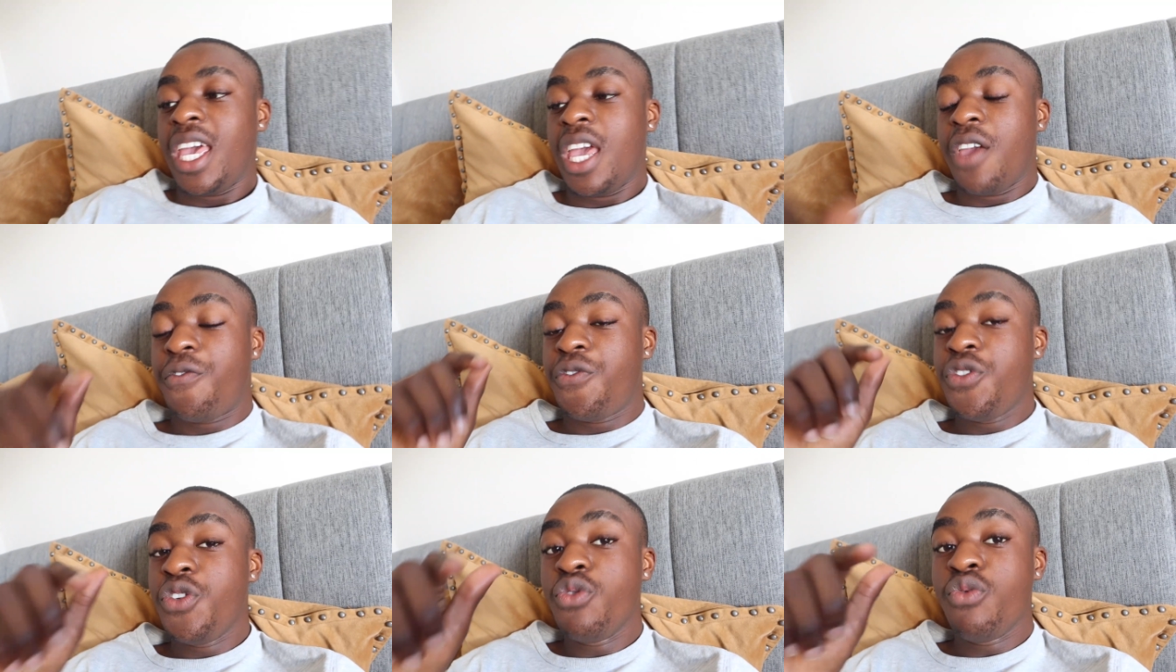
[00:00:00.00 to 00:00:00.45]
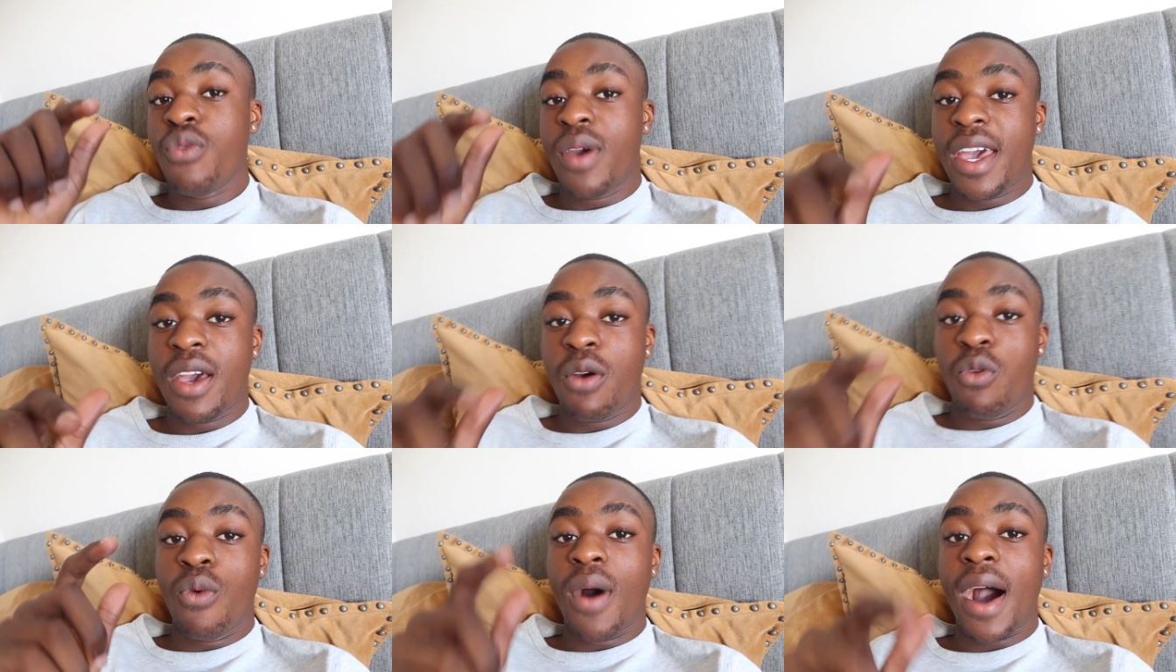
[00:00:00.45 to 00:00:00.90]
if you
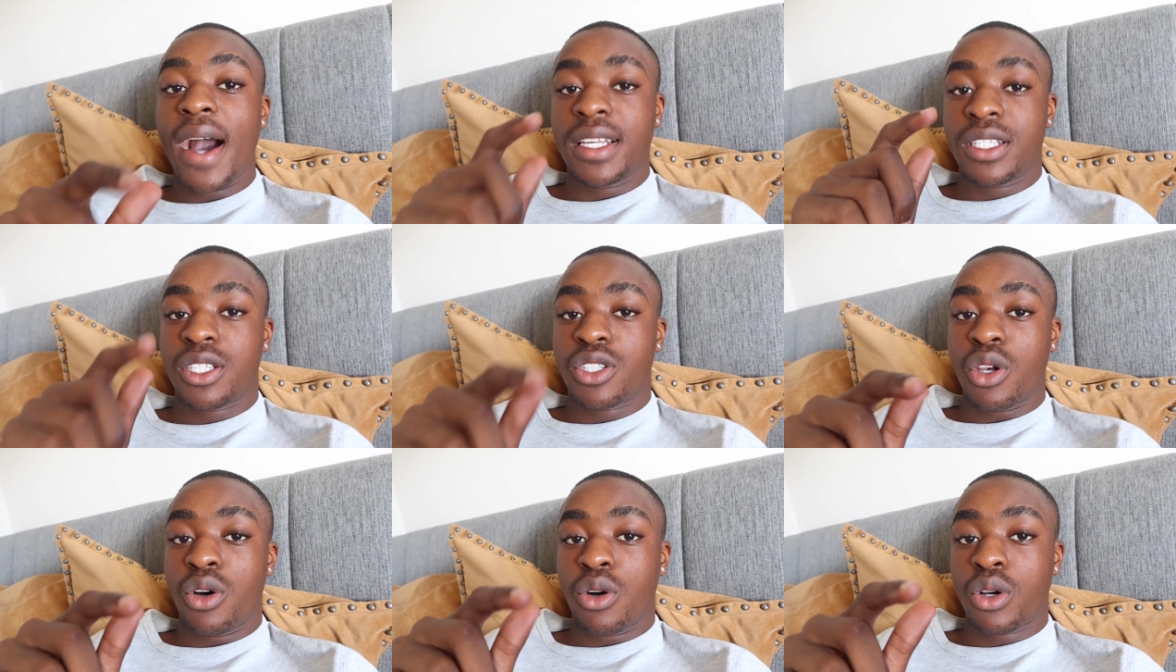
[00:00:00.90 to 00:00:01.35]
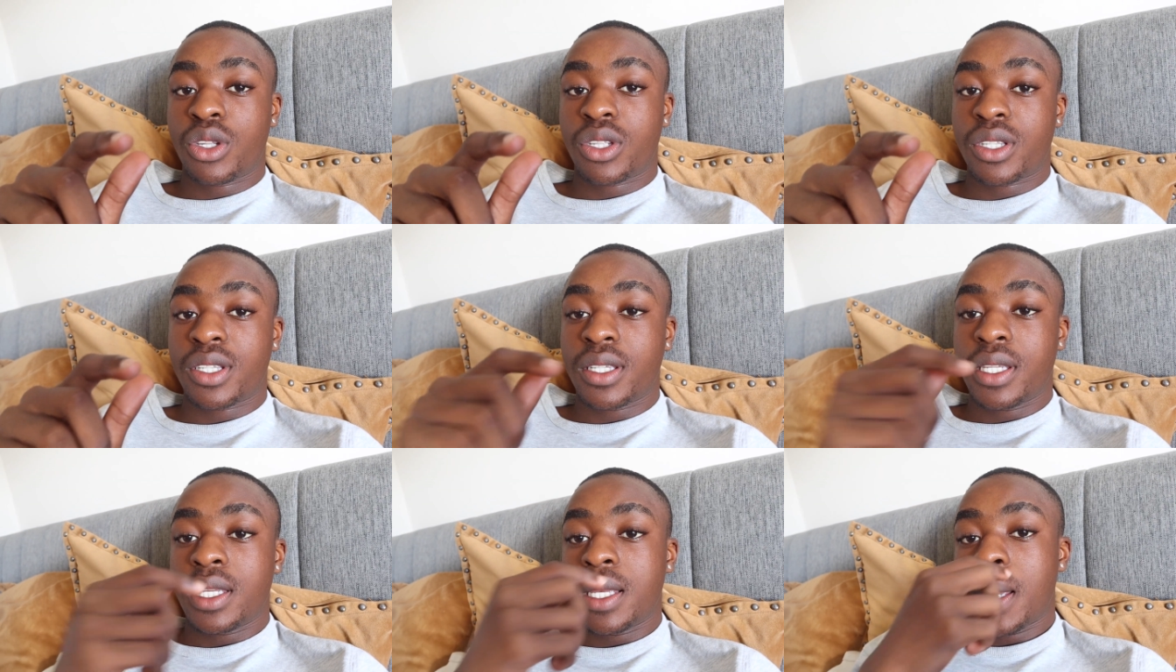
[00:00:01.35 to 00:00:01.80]
wear white
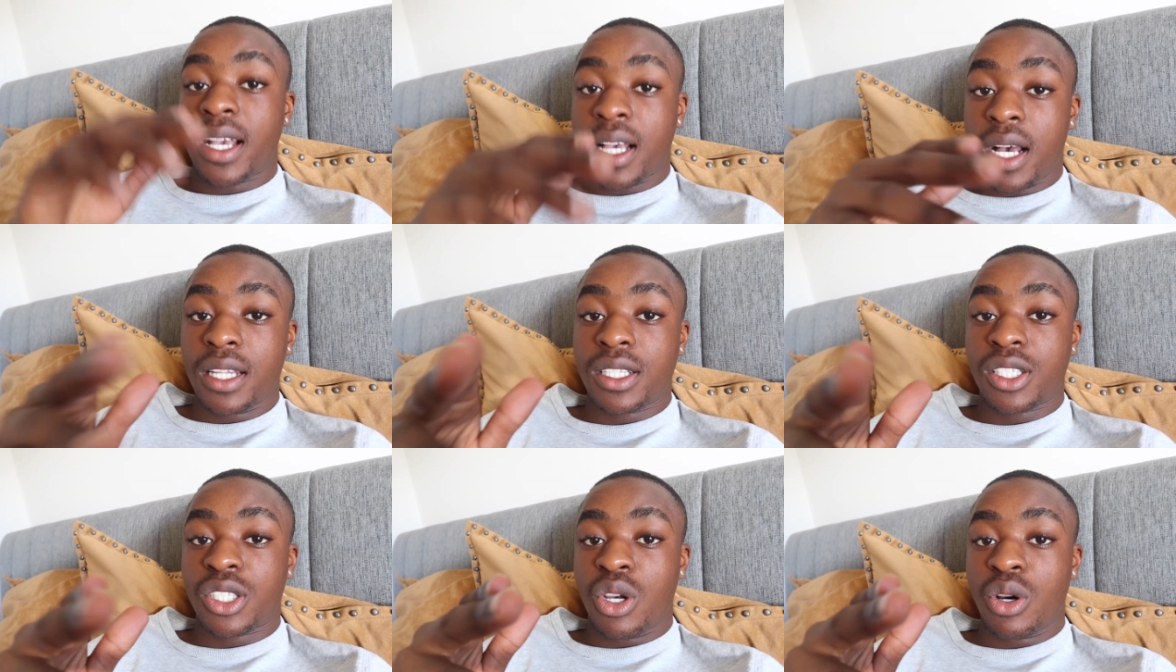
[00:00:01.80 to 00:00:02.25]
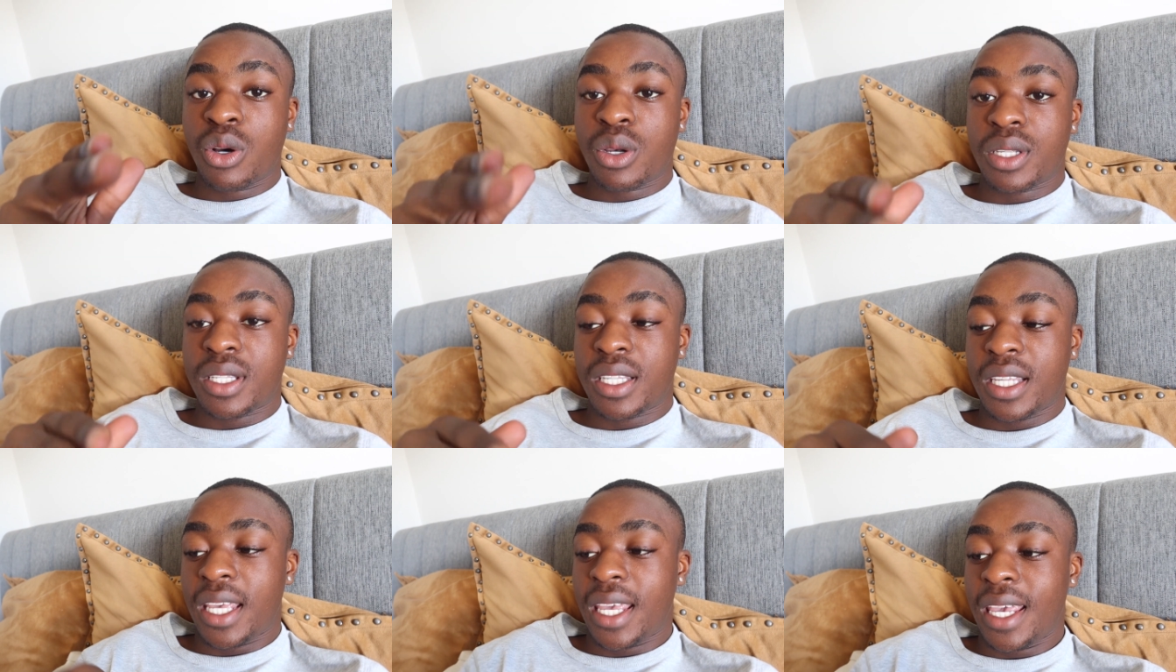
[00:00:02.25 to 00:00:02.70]
socks, cut
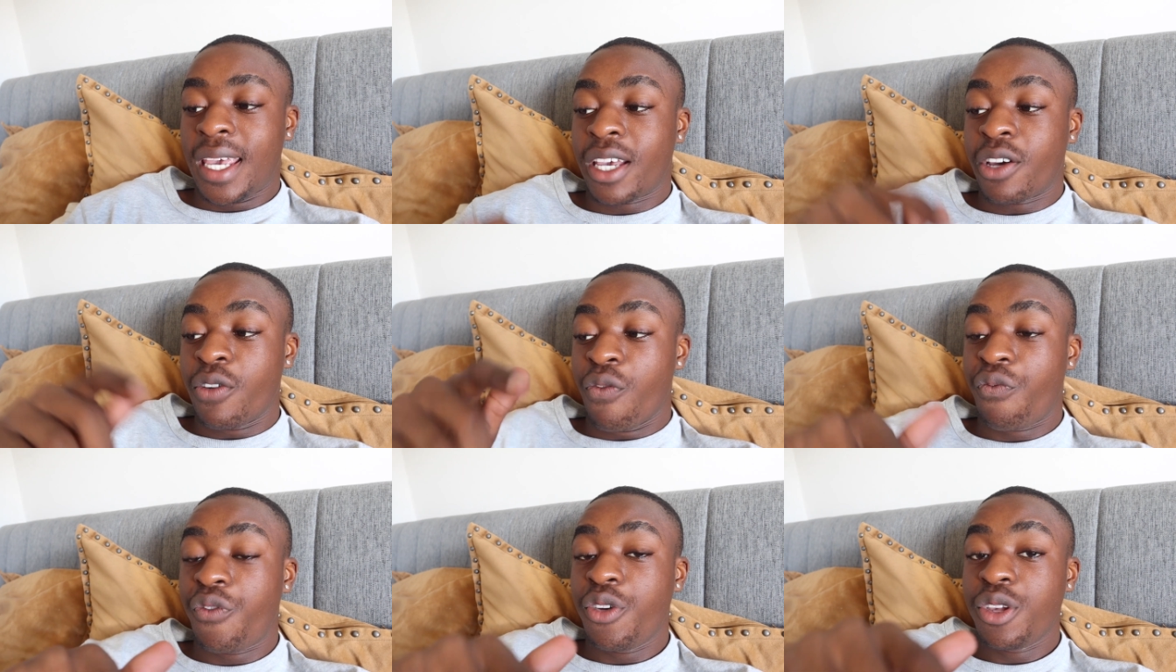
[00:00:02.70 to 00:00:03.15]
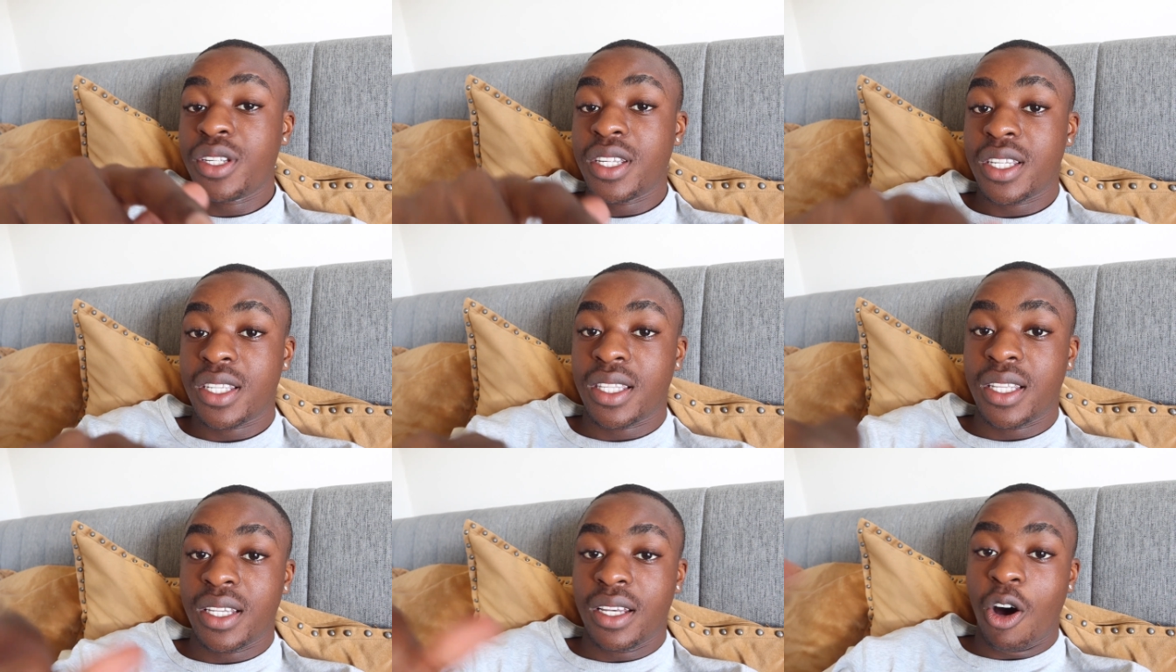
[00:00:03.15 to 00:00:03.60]
socks, it
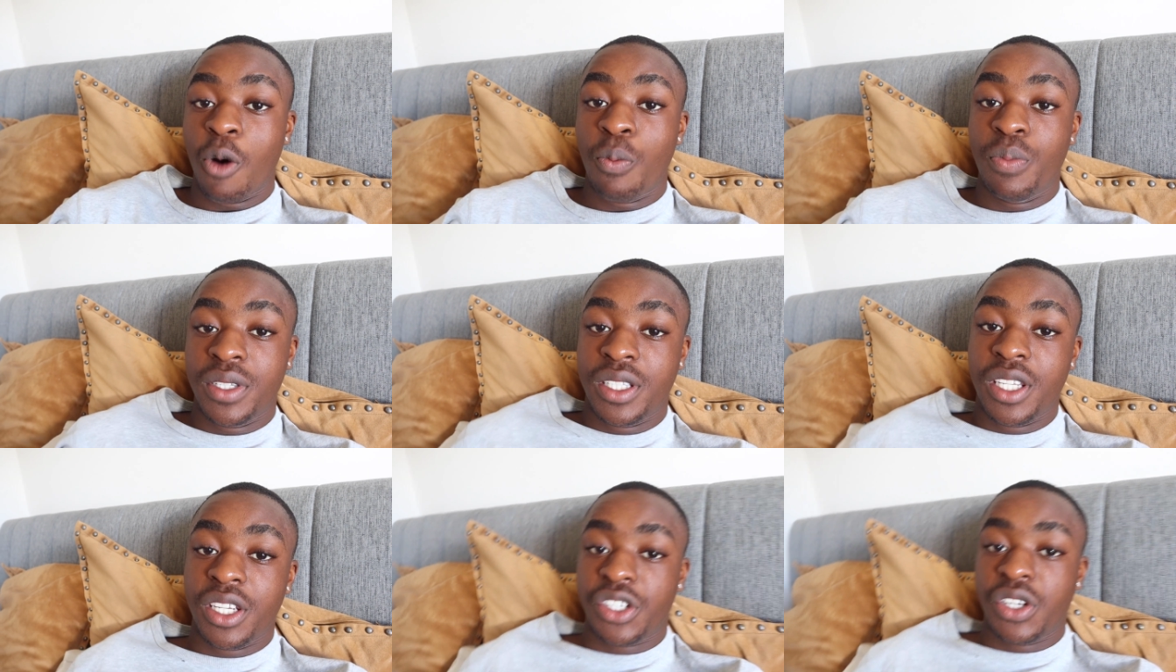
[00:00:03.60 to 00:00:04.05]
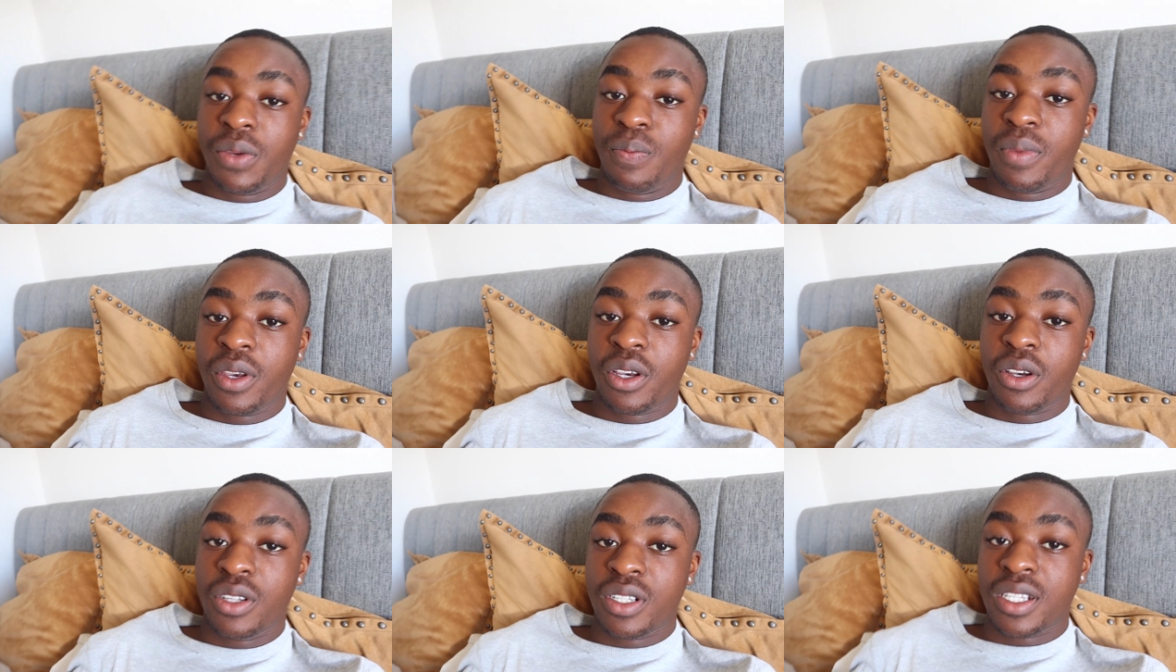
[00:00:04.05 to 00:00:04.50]
confuses the opposition,
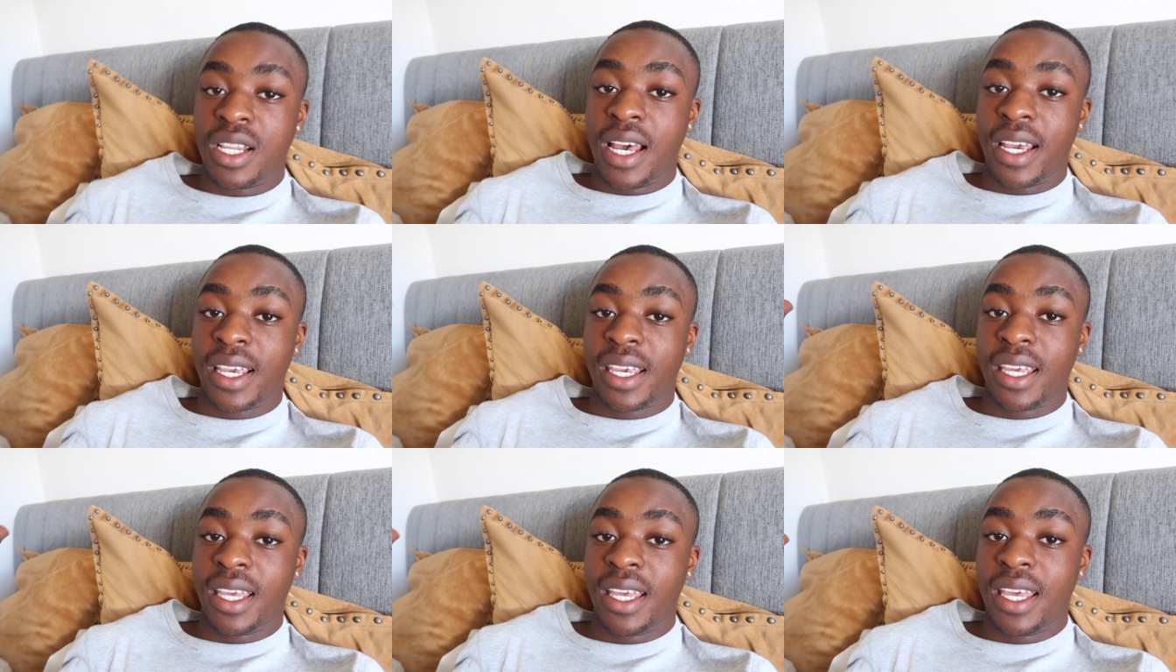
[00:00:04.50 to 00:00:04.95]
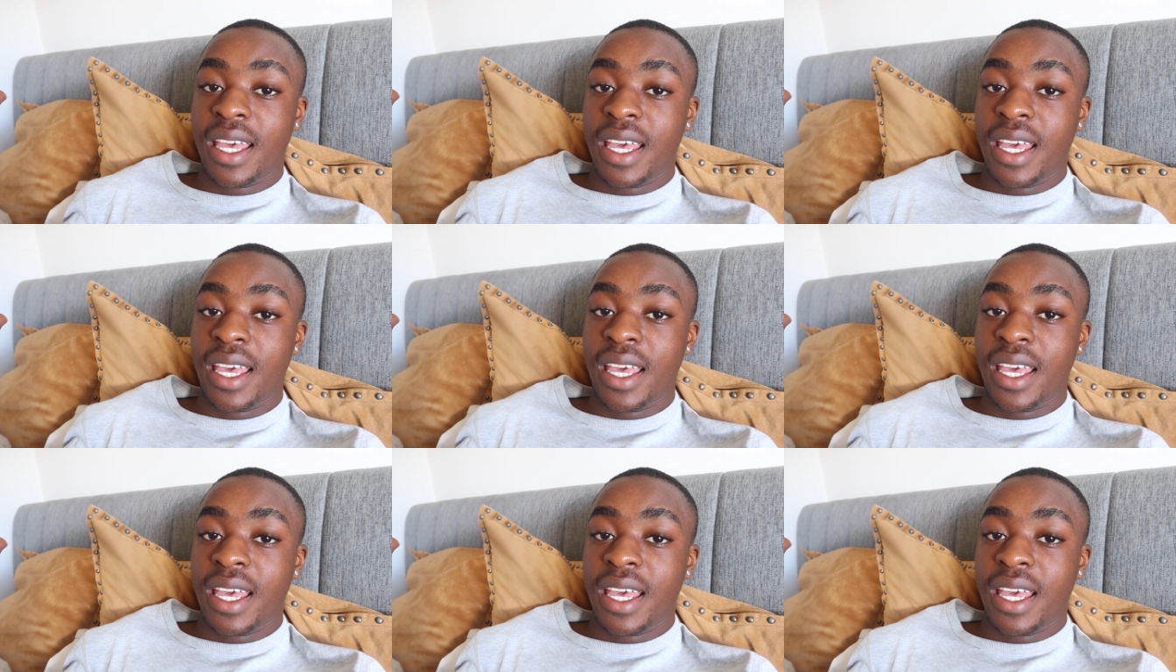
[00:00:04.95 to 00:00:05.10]
because like